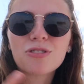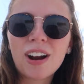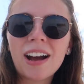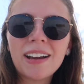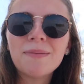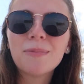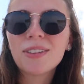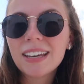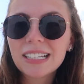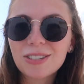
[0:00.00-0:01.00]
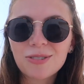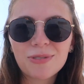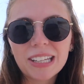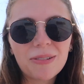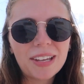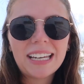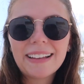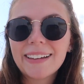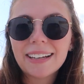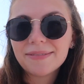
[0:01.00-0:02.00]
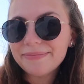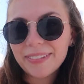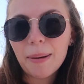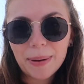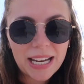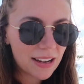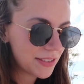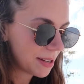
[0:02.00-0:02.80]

try more things because you're really only eating like a bite of